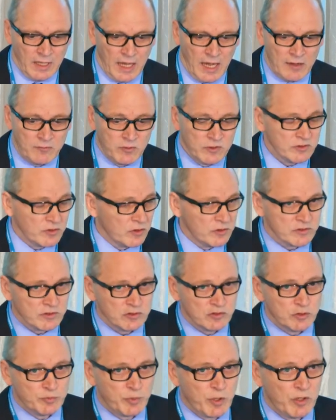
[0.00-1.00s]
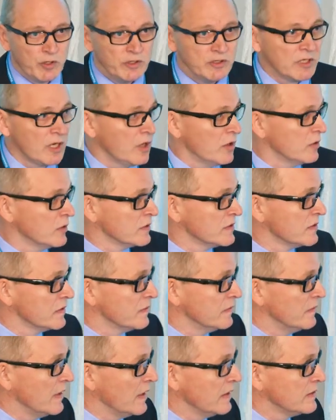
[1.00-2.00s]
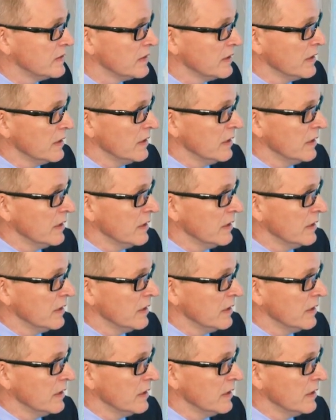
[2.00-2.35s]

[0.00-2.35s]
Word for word: I want also to point out that